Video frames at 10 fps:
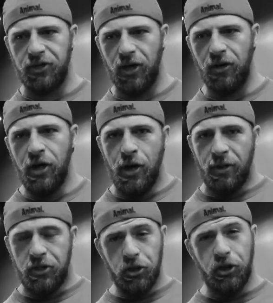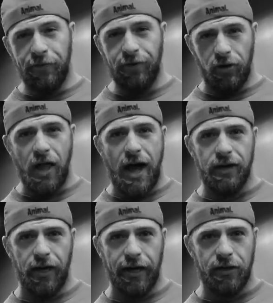So, but you should feel a
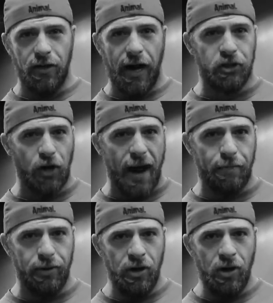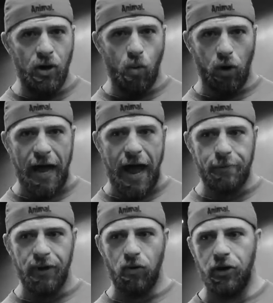lot of trap work
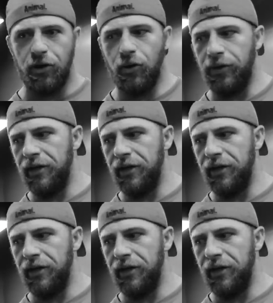happening while you're doing